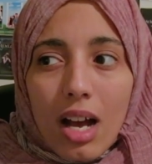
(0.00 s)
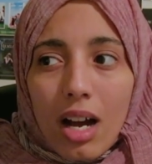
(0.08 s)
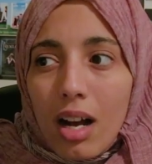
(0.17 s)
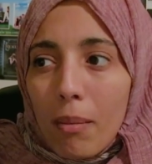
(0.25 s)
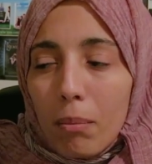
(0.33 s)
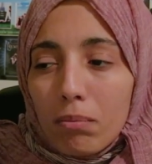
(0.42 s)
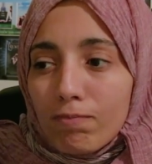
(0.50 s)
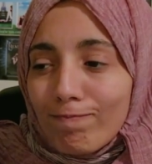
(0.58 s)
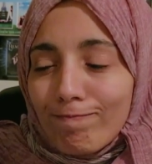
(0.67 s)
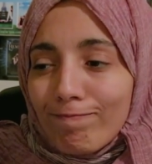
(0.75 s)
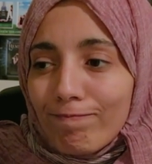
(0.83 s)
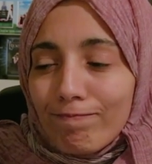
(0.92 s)
um,
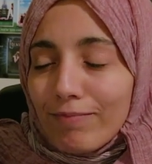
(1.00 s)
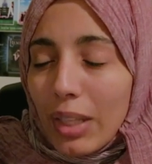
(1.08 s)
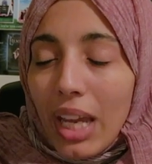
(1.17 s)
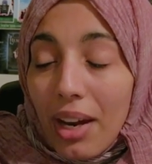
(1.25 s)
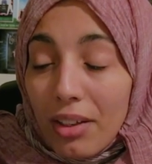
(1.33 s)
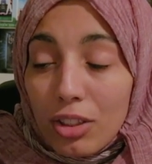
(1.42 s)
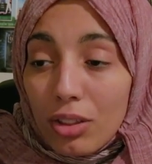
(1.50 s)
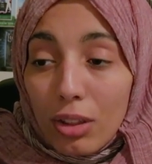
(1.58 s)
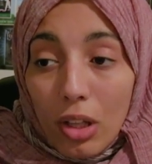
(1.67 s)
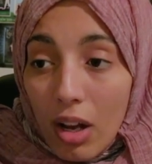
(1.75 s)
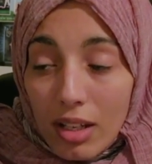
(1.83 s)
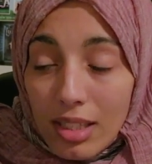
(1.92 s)
the character
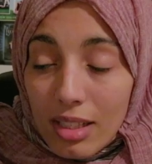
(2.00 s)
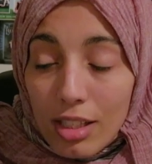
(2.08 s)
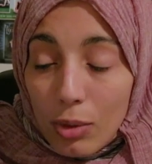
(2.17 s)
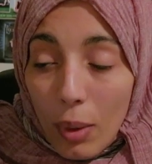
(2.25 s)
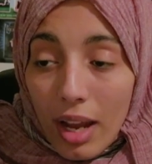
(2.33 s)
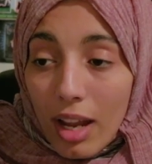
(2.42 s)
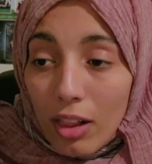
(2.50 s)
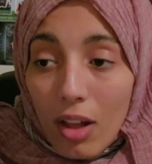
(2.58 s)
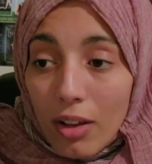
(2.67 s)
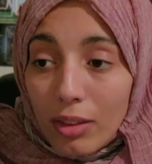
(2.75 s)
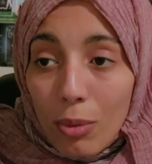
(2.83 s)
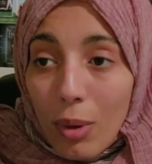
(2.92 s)
lost its way
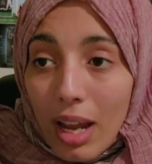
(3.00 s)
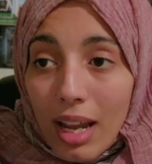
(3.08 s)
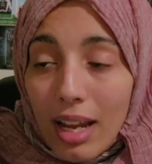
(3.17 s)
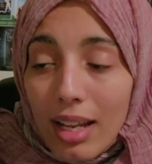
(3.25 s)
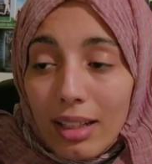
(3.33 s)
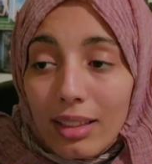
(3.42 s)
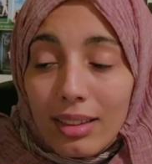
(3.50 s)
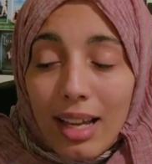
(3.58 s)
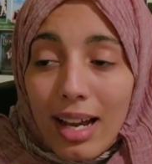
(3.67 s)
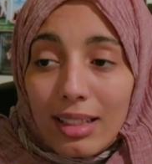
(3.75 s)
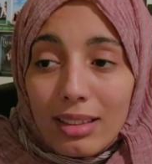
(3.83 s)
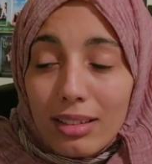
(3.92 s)
along the way,
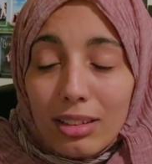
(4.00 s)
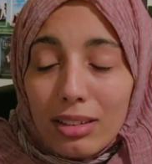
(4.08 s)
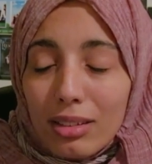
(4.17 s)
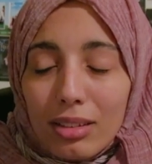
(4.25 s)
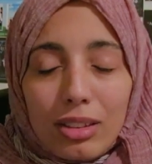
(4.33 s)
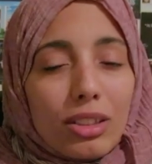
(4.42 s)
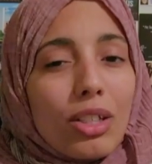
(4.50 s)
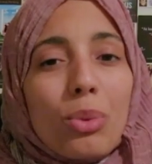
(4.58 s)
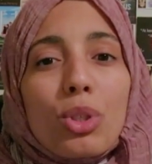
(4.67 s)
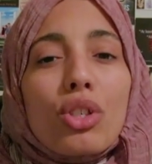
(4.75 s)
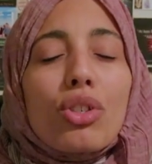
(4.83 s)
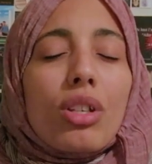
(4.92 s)
that it
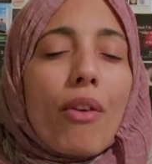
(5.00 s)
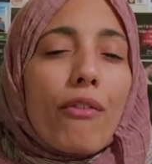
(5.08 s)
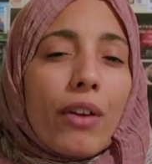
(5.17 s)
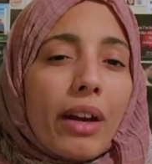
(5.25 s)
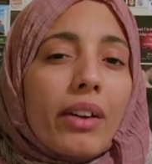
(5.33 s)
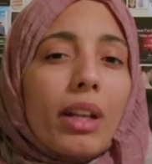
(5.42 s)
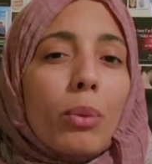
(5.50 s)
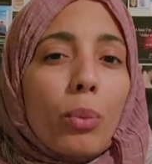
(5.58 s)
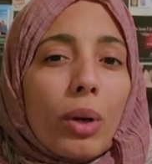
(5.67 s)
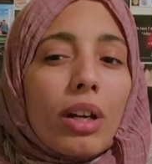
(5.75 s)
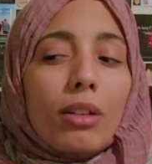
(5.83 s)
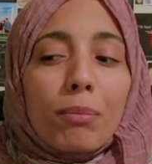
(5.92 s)
was just a very
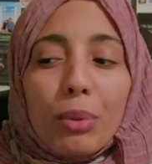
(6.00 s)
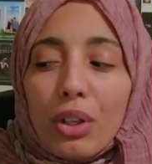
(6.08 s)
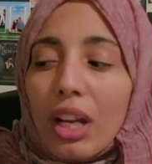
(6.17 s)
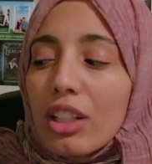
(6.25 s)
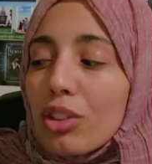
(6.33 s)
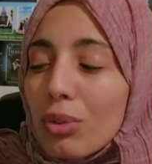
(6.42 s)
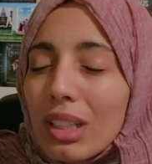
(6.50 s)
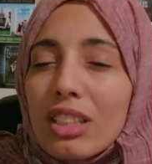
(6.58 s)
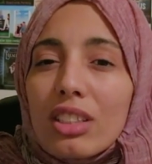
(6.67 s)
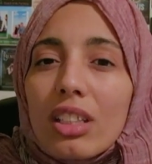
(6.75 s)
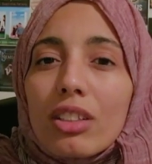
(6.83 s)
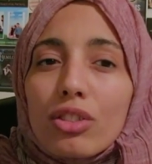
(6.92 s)
weird book, and you
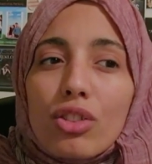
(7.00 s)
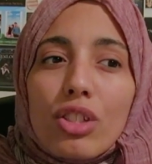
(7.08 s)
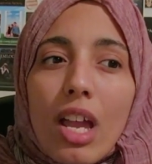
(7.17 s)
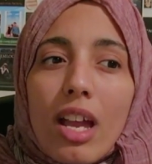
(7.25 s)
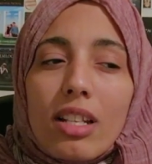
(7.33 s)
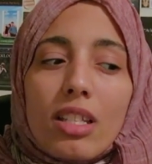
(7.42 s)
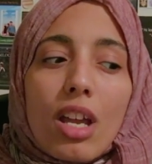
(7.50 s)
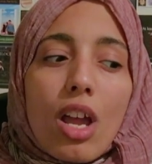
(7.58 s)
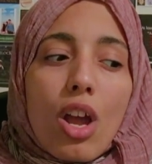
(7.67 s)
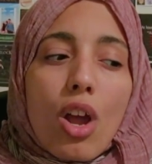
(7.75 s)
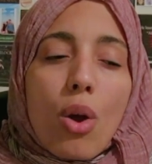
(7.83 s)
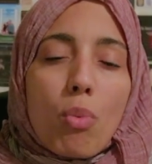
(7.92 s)
really didn't understand
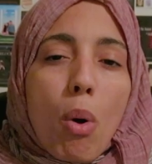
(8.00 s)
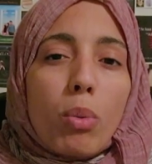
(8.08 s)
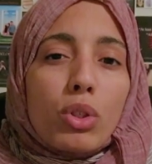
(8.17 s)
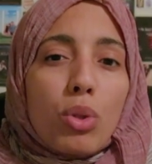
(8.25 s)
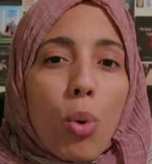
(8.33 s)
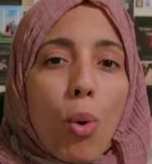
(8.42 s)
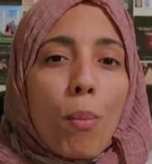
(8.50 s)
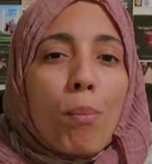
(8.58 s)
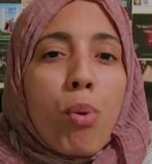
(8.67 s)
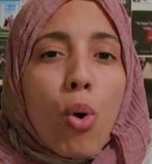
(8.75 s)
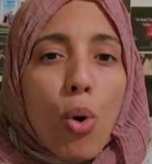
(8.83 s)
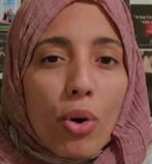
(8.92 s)
what was the whole
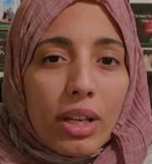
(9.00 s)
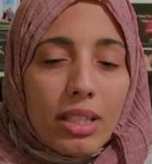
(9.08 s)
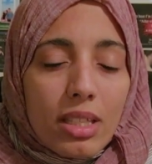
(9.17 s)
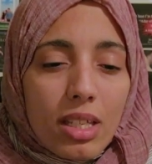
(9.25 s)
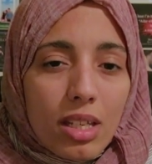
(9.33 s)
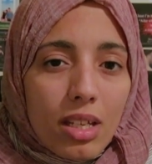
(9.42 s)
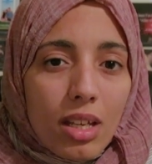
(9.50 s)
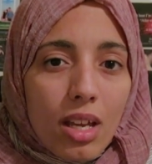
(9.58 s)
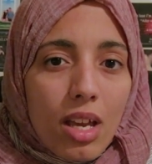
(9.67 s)
point